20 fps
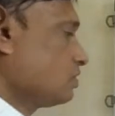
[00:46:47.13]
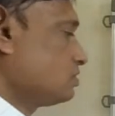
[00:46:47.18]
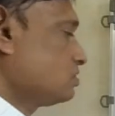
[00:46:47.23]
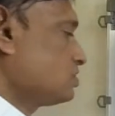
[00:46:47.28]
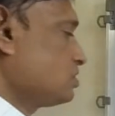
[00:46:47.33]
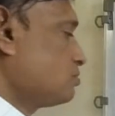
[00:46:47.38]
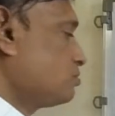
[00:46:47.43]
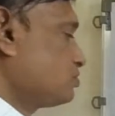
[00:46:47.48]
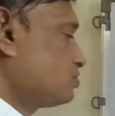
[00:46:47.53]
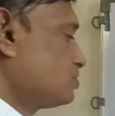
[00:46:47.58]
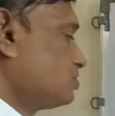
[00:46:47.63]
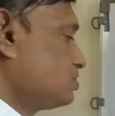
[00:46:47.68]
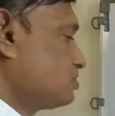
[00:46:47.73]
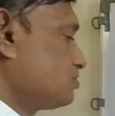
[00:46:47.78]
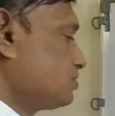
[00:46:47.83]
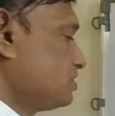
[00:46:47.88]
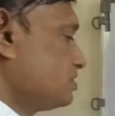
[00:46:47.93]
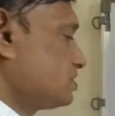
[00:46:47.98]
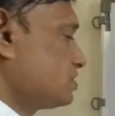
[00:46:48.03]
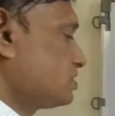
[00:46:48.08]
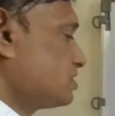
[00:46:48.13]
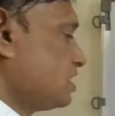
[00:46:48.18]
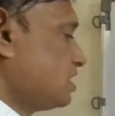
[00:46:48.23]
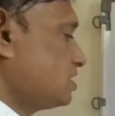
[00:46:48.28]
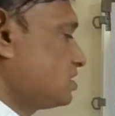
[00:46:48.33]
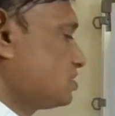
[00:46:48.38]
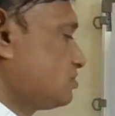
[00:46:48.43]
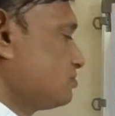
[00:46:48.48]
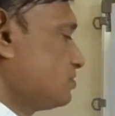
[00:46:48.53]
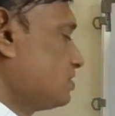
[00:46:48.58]
Suppose this one is
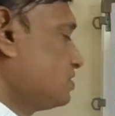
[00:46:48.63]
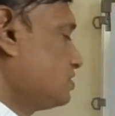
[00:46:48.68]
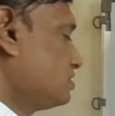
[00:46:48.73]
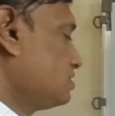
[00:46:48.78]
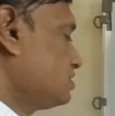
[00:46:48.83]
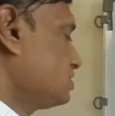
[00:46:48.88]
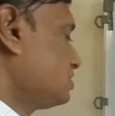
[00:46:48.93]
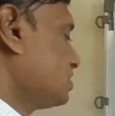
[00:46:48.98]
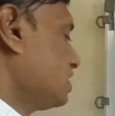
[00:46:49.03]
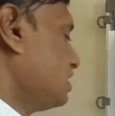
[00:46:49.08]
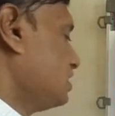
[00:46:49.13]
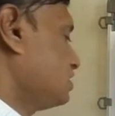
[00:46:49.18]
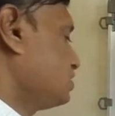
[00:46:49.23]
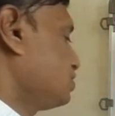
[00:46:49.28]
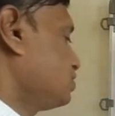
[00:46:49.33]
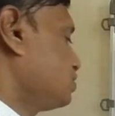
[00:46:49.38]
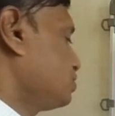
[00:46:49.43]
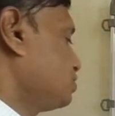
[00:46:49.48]
size 1, size